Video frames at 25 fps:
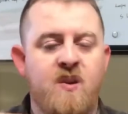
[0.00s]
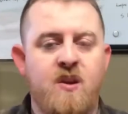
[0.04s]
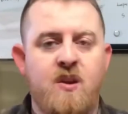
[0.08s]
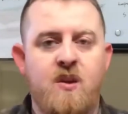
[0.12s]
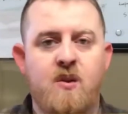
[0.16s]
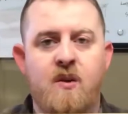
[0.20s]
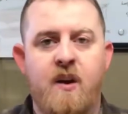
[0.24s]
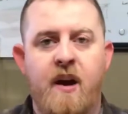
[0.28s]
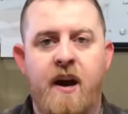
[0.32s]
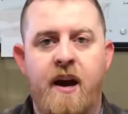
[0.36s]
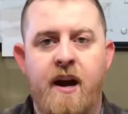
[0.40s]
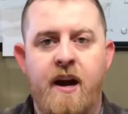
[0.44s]

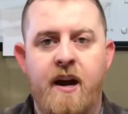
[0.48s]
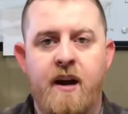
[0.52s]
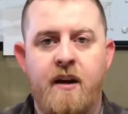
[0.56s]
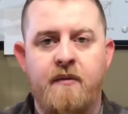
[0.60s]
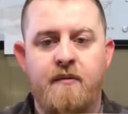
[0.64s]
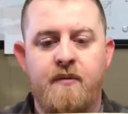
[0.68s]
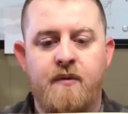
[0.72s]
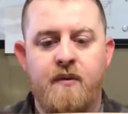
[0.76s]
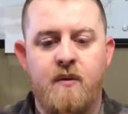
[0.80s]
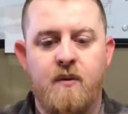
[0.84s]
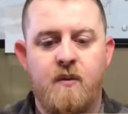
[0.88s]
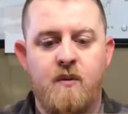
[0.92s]
You
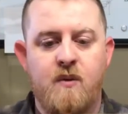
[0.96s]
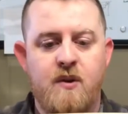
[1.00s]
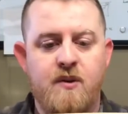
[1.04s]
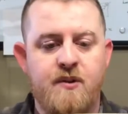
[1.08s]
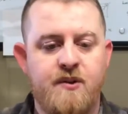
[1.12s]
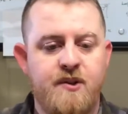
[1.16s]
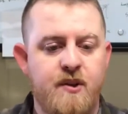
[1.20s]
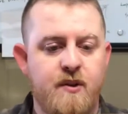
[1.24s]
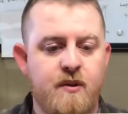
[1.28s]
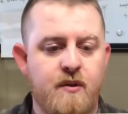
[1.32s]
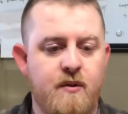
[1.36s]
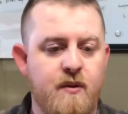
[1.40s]
have 1,
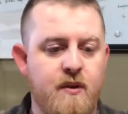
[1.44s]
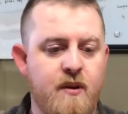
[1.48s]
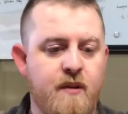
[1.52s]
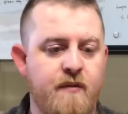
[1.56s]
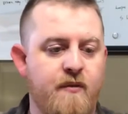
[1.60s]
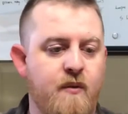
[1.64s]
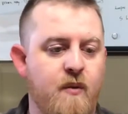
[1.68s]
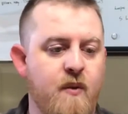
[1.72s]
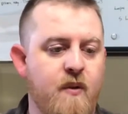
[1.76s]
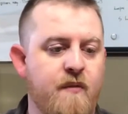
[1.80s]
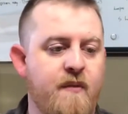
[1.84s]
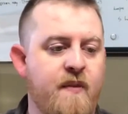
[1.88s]
2, 3,
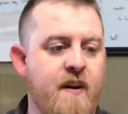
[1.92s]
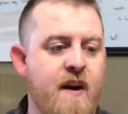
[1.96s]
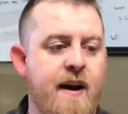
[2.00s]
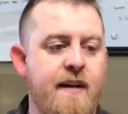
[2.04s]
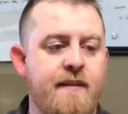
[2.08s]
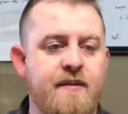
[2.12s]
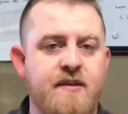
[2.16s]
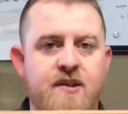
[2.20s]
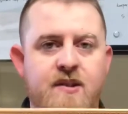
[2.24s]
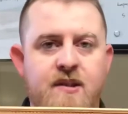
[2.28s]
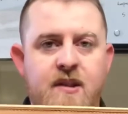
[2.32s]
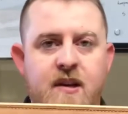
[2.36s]
4,
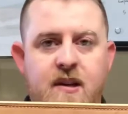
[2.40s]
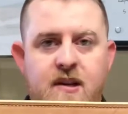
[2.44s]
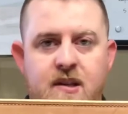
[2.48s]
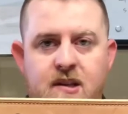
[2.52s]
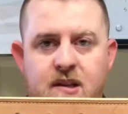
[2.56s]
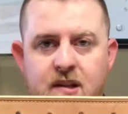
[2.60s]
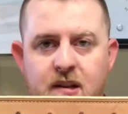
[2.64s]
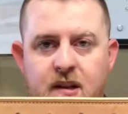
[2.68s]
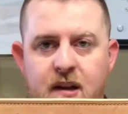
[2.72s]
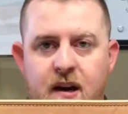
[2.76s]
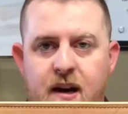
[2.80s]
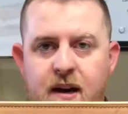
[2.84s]
5, 6
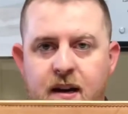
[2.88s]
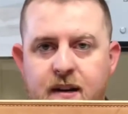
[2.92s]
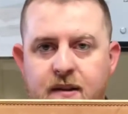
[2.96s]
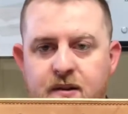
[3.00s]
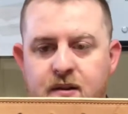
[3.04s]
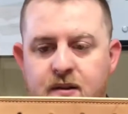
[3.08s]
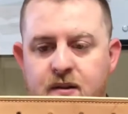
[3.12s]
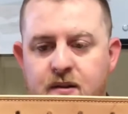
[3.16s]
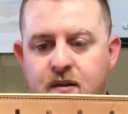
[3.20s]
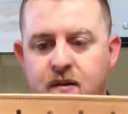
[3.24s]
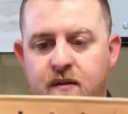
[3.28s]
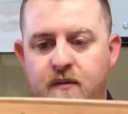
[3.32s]

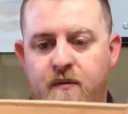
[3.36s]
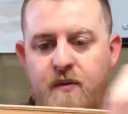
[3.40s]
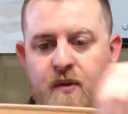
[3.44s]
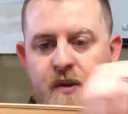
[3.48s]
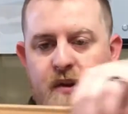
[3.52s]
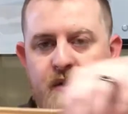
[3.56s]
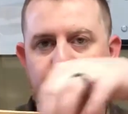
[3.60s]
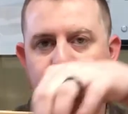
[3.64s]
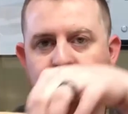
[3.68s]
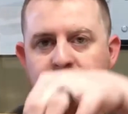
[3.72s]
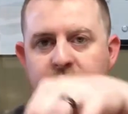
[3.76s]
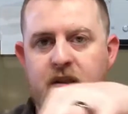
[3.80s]
slots for
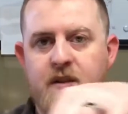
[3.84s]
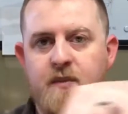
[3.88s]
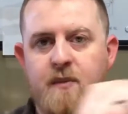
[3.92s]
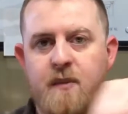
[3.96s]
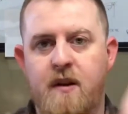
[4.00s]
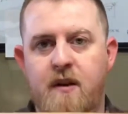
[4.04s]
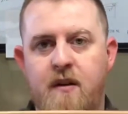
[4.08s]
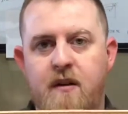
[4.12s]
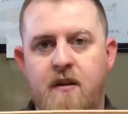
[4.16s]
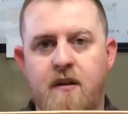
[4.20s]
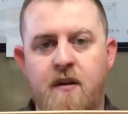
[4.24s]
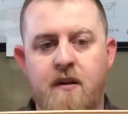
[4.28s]

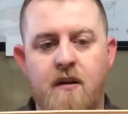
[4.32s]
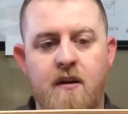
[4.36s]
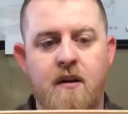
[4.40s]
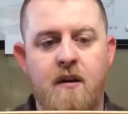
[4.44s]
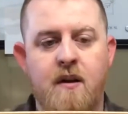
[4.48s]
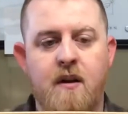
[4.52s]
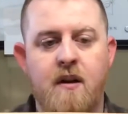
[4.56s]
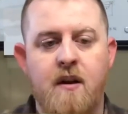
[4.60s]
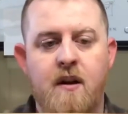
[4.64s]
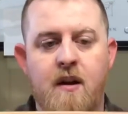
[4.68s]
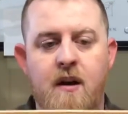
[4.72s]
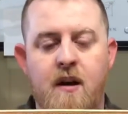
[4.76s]
adjustment,
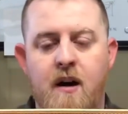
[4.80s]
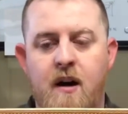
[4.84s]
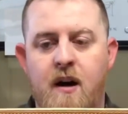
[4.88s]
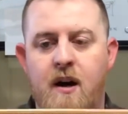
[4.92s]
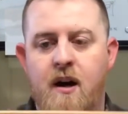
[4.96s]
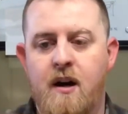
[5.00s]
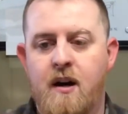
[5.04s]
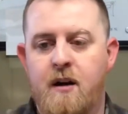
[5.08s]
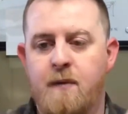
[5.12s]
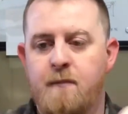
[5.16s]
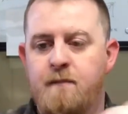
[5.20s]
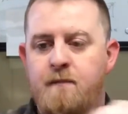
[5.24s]

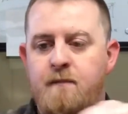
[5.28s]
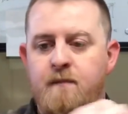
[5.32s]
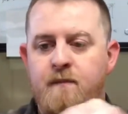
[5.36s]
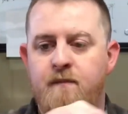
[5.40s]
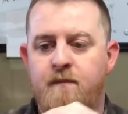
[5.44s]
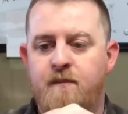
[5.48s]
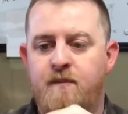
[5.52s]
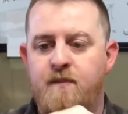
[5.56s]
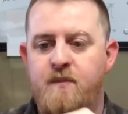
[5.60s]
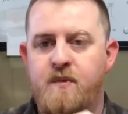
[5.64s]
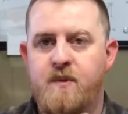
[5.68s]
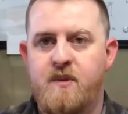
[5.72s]

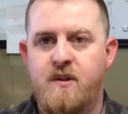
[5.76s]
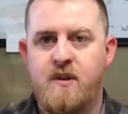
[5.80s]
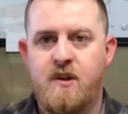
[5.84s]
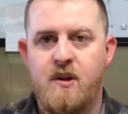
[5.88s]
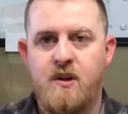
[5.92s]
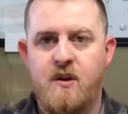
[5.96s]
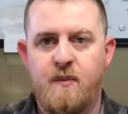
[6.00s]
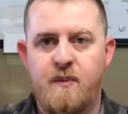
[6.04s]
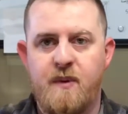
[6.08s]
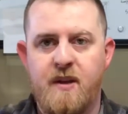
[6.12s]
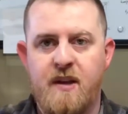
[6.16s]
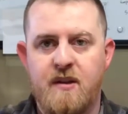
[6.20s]

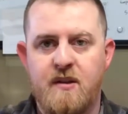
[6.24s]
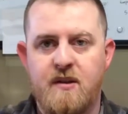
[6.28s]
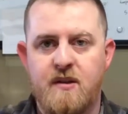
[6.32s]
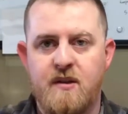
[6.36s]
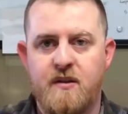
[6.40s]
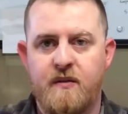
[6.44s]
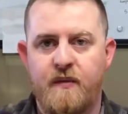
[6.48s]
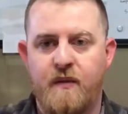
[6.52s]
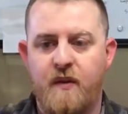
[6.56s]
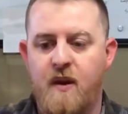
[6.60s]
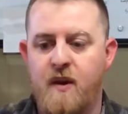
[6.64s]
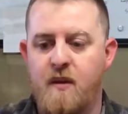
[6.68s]
2
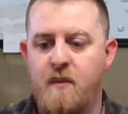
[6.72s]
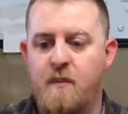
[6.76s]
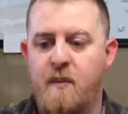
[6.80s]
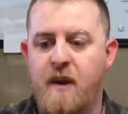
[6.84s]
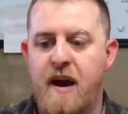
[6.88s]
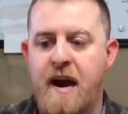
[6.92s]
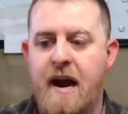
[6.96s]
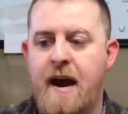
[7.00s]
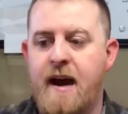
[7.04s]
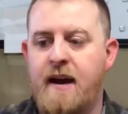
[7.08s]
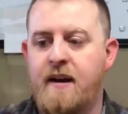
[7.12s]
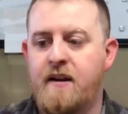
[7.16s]
pieces front and
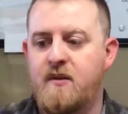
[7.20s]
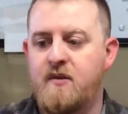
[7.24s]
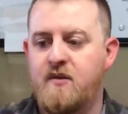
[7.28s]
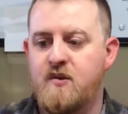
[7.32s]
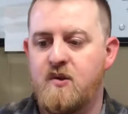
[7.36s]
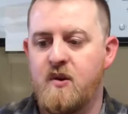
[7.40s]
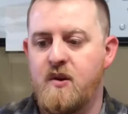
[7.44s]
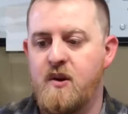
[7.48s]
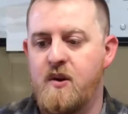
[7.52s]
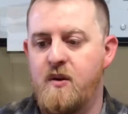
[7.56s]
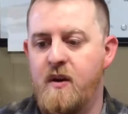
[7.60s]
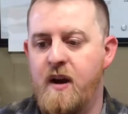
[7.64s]
back,
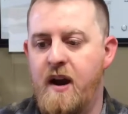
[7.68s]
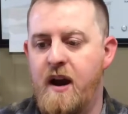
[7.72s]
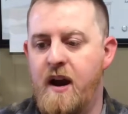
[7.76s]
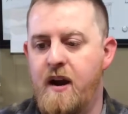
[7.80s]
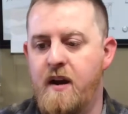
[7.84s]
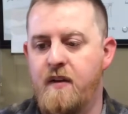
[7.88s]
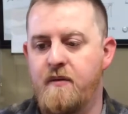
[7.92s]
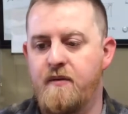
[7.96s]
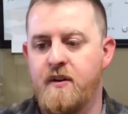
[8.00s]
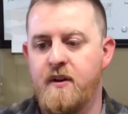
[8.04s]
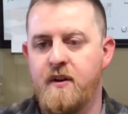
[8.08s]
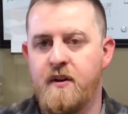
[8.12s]
so you
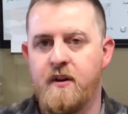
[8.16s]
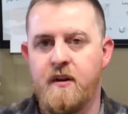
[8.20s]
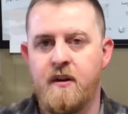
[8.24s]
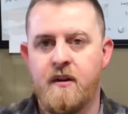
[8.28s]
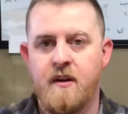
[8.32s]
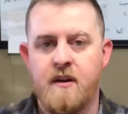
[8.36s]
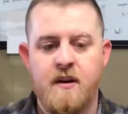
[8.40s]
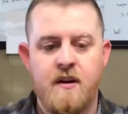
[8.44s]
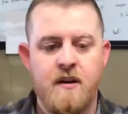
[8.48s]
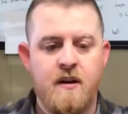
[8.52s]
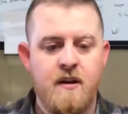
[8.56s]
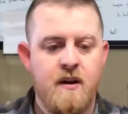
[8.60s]
have the
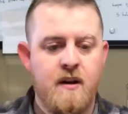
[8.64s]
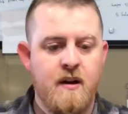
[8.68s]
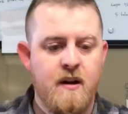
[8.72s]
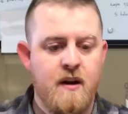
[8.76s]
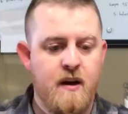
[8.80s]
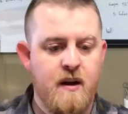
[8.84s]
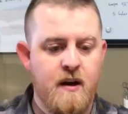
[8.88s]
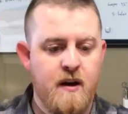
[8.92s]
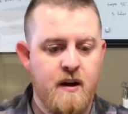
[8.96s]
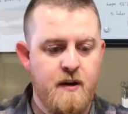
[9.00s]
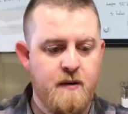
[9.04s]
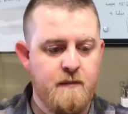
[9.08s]

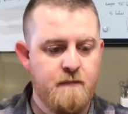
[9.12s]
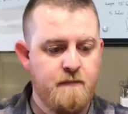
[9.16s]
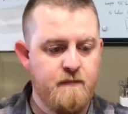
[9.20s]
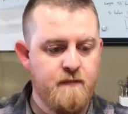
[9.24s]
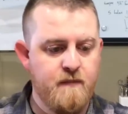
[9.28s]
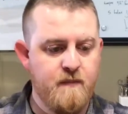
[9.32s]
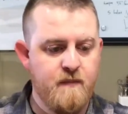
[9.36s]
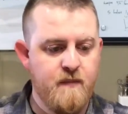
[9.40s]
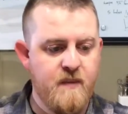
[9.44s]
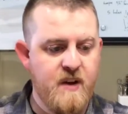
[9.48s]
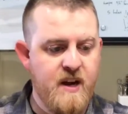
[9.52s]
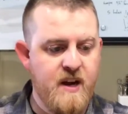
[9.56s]

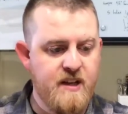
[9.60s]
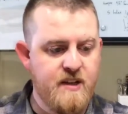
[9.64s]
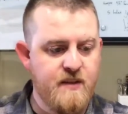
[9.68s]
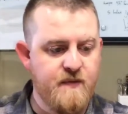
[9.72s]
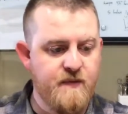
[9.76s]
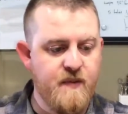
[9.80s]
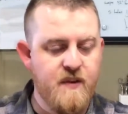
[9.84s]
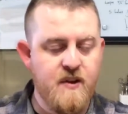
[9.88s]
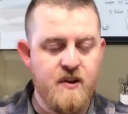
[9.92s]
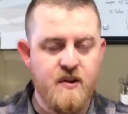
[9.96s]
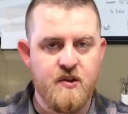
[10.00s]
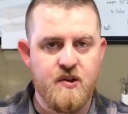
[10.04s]
nice
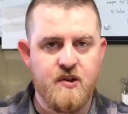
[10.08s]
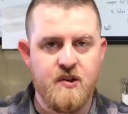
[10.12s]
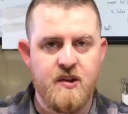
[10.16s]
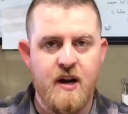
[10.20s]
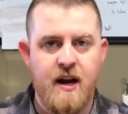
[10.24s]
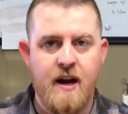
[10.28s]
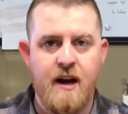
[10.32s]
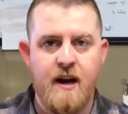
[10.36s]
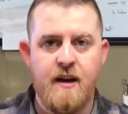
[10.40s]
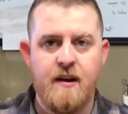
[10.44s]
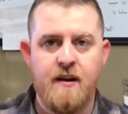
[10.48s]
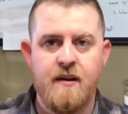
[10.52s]
finished
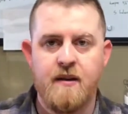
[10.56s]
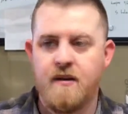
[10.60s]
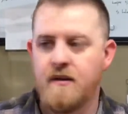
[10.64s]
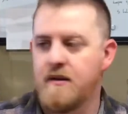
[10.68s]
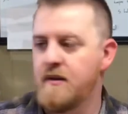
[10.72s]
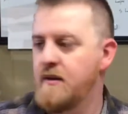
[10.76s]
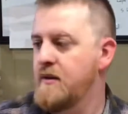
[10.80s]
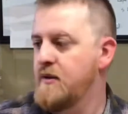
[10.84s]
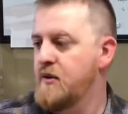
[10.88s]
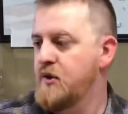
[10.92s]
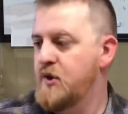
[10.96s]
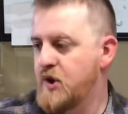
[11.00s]
side
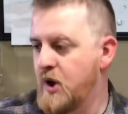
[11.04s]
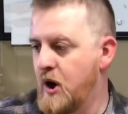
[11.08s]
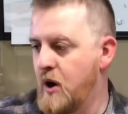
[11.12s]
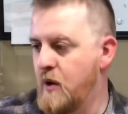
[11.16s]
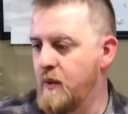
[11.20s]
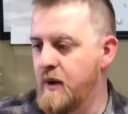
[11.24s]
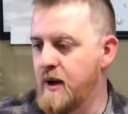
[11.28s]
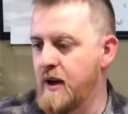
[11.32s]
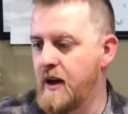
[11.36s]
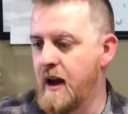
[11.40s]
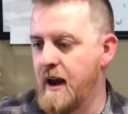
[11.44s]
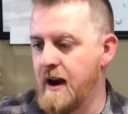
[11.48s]

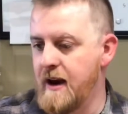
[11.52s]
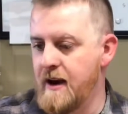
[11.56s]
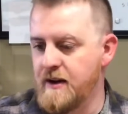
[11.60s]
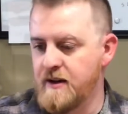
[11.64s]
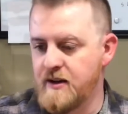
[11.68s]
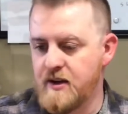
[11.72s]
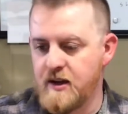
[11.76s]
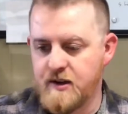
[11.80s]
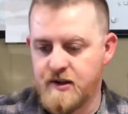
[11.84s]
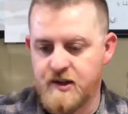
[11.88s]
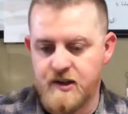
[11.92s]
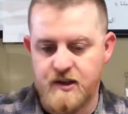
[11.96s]
showing and
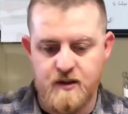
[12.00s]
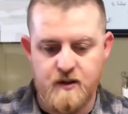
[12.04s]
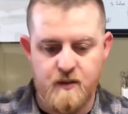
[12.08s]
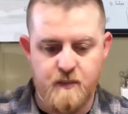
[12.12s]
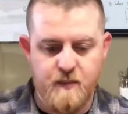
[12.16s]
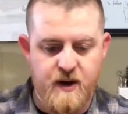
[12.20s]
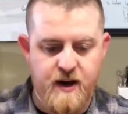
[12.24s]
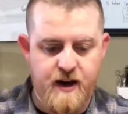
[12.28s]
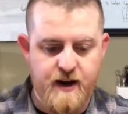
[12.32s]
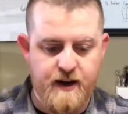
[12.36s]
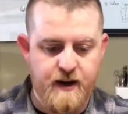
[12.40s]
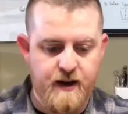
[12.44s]
touching the
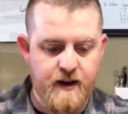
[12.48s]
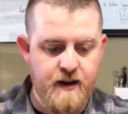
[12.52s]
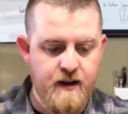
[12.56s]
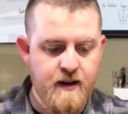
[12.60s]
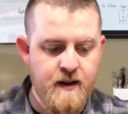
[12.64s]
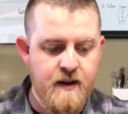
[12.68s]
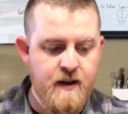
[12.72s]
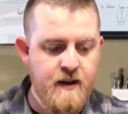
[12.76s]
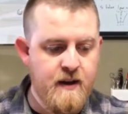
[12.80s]
body.